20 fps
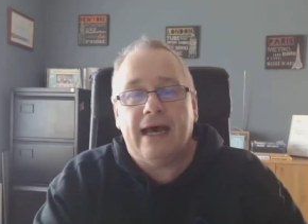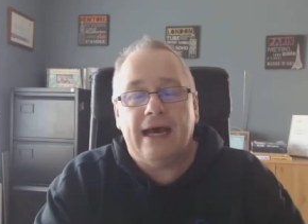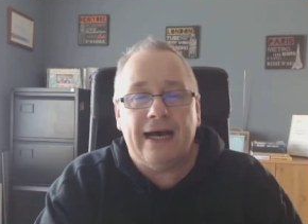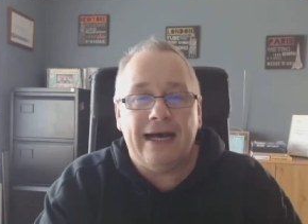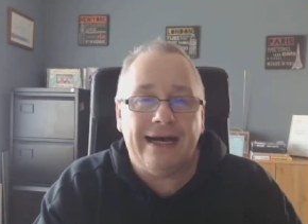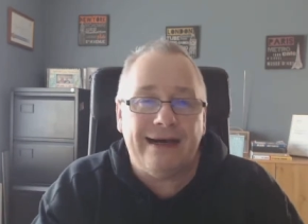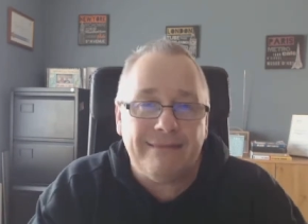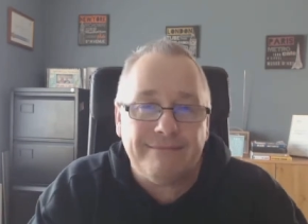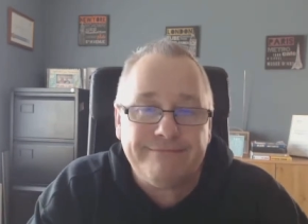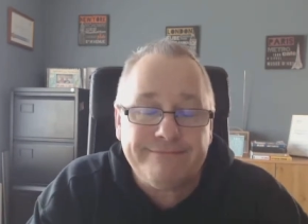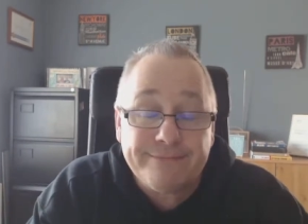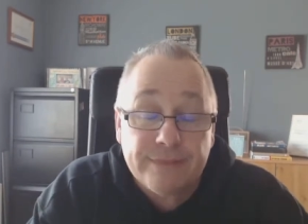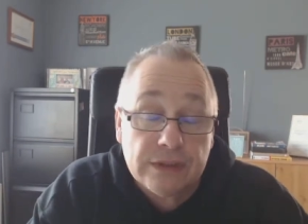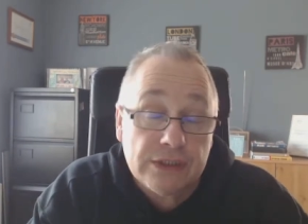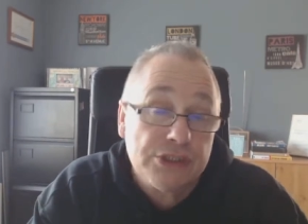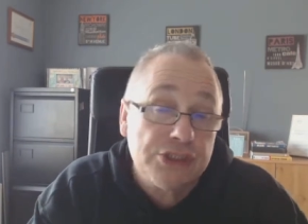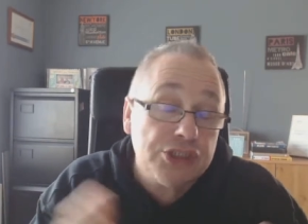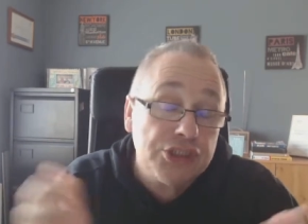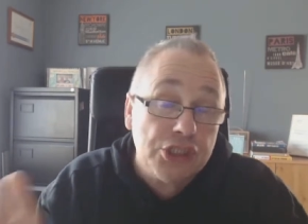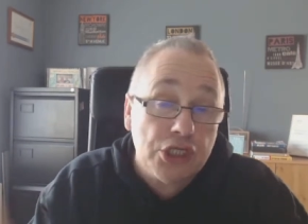um,
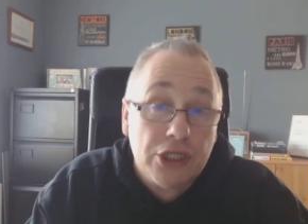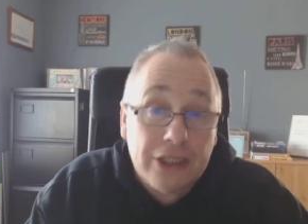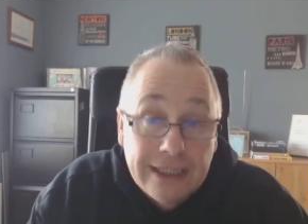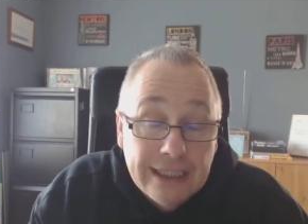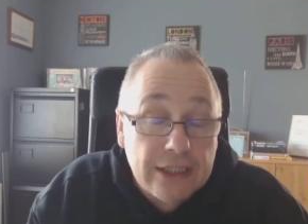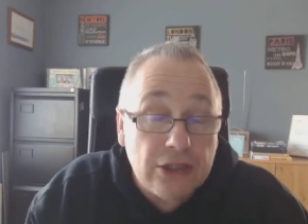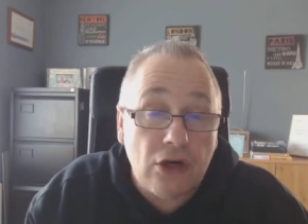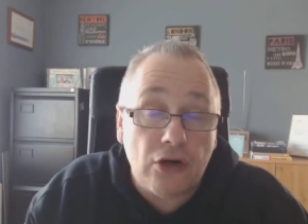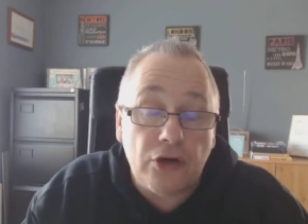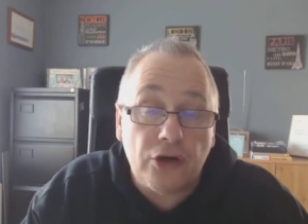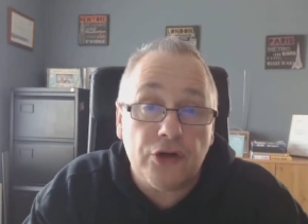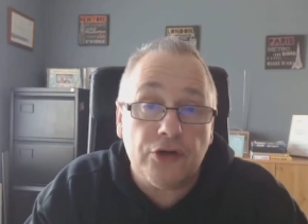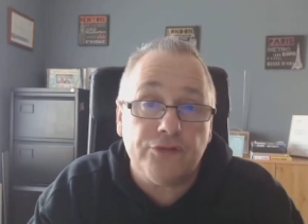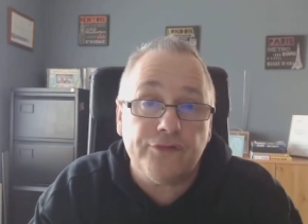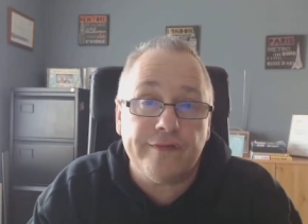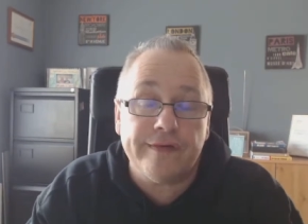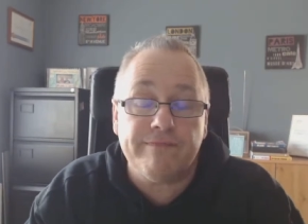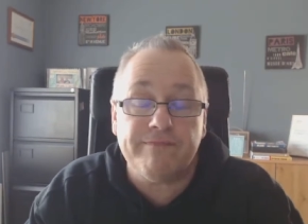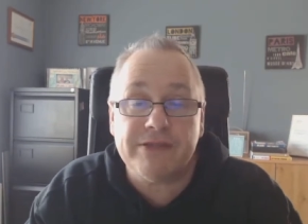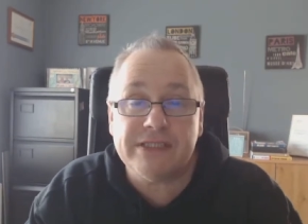certainly not
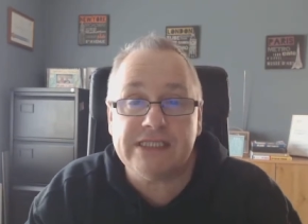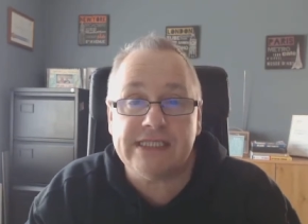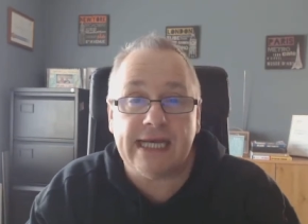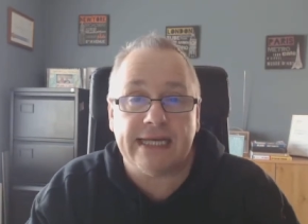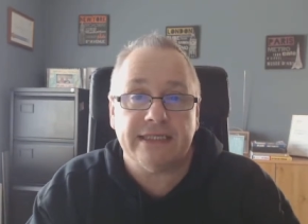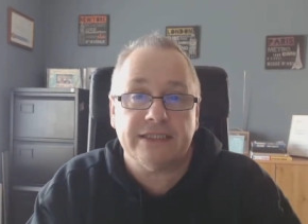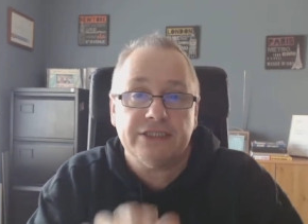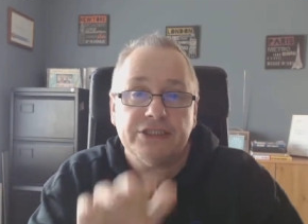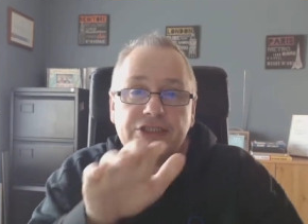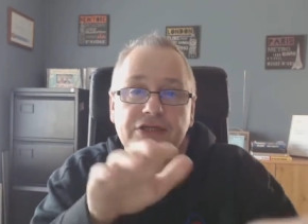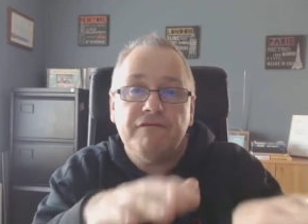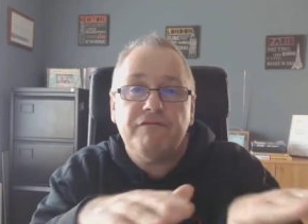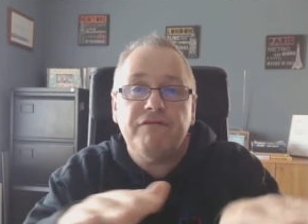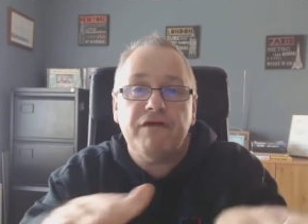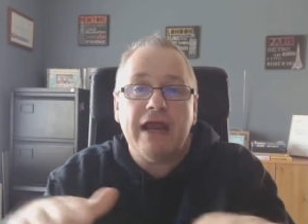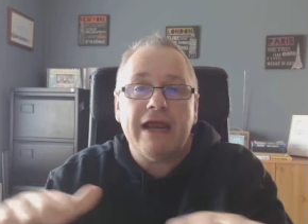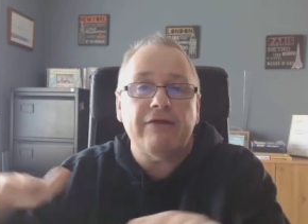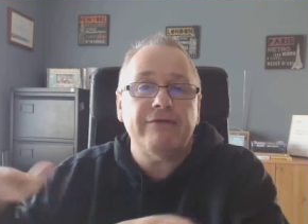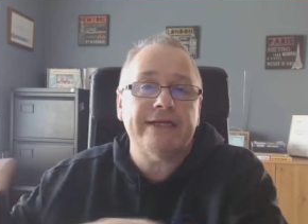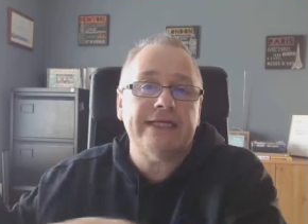100% to
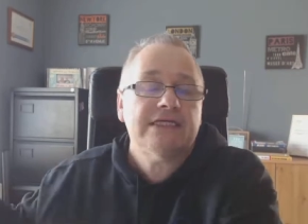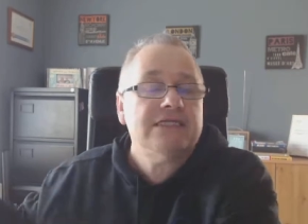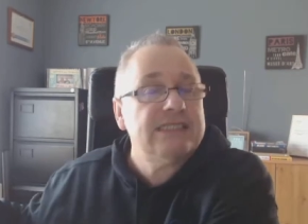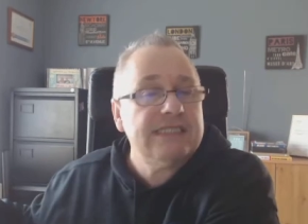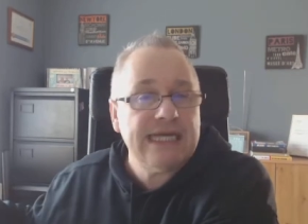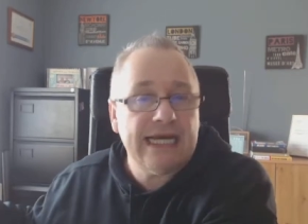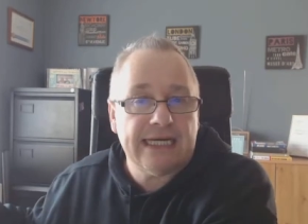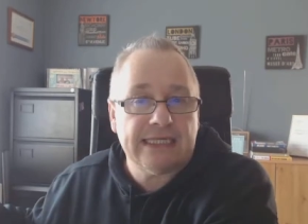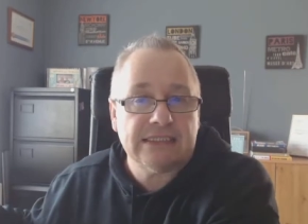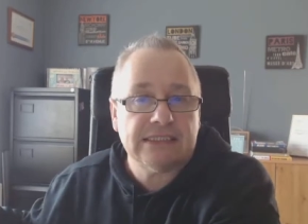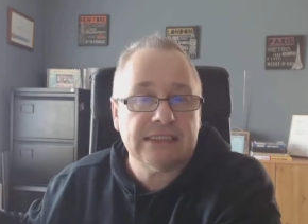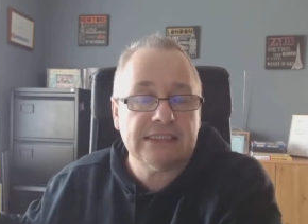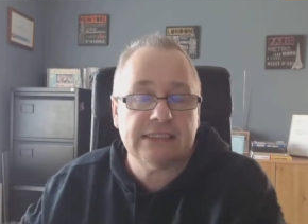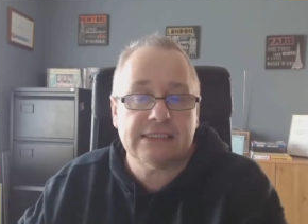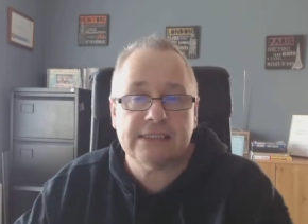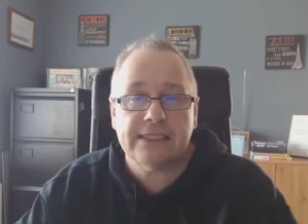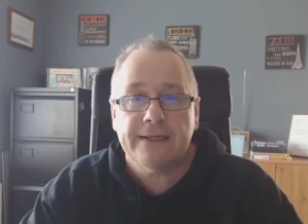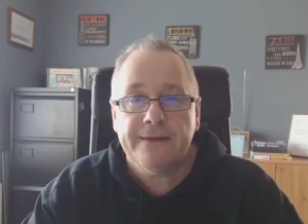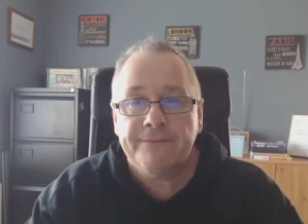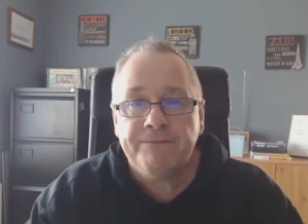various
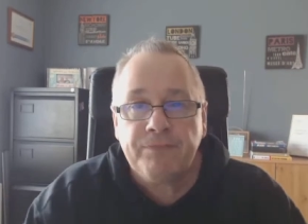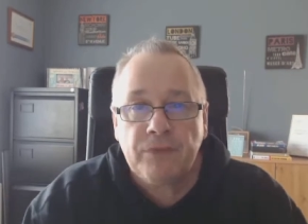tasks.